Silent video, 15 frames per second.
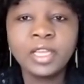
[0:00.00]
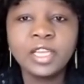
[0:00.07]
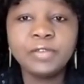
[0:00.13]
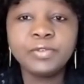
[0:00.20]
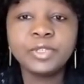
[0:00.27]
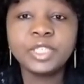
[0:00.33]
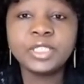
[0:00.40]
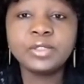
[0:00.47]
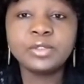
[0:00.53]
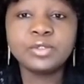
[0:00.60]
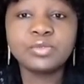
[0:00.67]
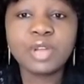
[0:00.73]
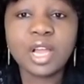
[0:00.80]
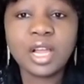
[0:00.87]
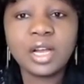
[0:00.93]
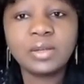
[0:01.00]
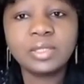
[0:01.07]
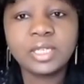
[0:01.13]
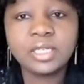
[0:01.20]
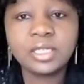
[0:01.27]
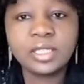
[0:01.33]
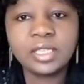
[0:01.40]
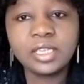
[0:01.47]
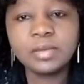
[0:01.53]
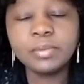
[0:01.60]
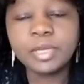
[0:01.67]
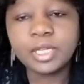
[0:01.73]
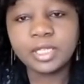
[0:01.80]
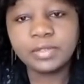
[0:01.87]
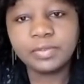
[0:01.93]
If you need to strike out anything,
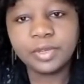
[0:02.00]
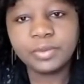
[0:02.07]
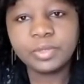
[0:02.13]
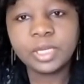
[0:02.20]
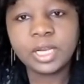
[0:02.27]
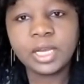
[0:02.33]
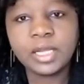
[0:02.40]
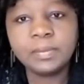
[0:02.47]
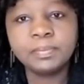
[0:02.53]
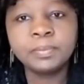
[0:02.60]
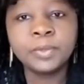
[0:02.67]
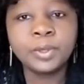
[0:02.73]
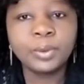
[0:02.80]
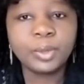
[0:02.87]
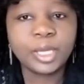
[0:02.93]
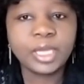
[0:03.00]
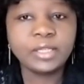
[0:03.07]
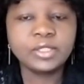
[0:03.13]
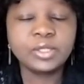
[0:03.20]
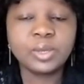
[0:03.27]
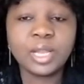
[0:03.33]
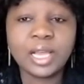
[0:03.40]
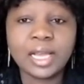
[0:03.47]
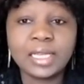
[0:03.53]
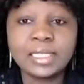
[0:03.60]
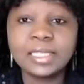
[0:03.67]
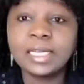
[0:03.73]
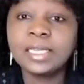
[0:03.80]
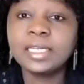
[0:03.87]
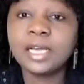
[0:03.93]
make it very clear. Okay, so like I
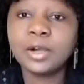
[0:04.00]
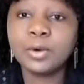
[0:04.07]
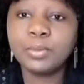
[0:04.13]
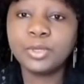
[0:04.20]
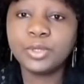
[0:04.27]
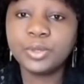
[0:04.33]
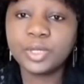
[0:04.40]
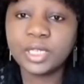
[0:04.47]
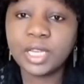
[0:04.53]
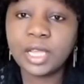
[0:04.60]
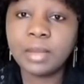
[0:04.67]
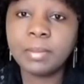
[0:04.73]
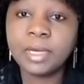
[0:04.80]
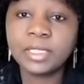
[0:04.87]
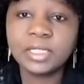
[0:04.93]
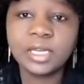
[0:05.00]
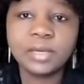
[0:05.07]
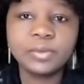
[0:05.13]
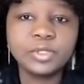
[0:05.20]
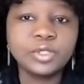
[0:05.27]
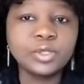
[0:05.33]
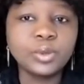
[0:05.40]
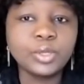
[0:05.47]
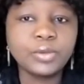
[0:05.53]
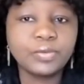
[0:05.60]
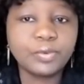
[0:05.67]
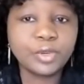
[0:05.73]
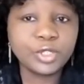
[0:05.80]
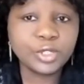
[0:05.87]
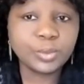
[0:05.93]
said, I'll be using Emma Tari. So the
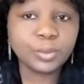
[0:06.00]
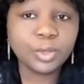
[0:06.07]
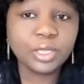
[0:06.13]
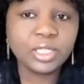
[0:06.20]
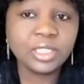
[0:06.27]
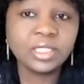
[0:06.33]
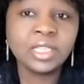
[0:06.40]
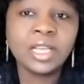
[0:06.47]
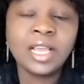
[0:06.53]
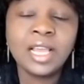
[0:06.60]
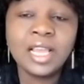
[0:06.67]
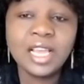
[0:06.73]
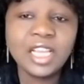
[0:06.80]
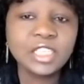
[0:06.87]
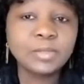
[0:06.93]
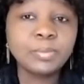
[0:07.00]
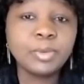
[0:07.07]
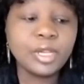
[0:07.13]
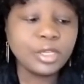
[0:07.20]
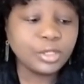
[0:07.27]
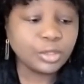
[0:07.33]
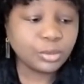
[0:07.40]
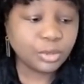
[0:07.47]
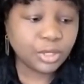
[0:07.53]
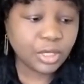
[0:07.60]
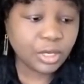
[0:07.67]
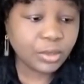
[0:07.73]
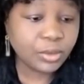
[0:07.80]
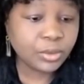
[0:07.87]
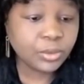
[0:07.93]
first one is explain to
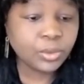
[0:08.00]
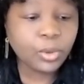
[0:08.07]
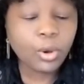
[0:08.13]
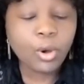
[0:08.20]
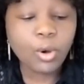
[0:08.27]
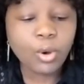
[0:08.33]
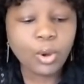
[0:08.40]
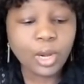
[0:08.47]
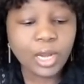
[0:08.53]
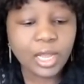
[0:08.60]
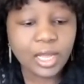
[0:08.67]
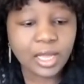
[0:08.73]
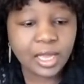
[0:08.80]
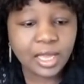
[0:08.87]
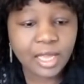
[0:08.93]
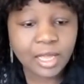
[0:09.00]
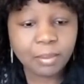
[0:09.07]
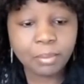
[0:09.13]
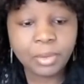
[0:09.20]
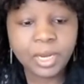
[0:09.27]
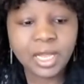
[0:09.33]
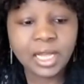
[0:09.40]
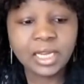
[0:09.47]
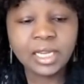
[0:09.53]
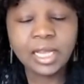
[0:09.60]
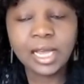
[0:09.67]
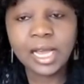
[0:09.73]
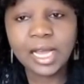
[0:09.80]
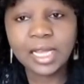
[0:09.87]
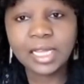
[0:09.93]
Cheryl all her care plan
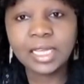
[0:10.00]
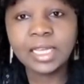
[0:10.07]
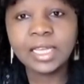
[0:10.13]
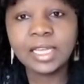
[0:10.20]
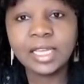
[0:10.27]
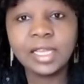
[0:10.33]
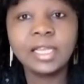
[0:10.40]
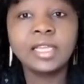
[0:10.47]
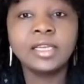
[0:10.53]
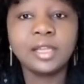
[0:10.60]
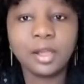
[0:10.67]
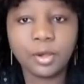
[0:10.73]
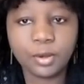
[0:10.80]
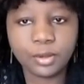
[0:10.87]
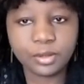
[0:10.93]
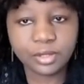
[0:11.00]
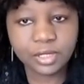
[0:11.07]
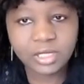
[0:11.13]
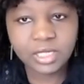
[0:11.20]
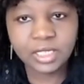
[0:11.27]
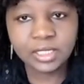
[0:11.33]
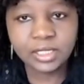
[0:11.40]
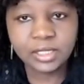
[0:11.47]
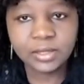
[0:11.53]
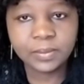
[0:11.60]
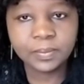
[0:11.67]
and gain consent.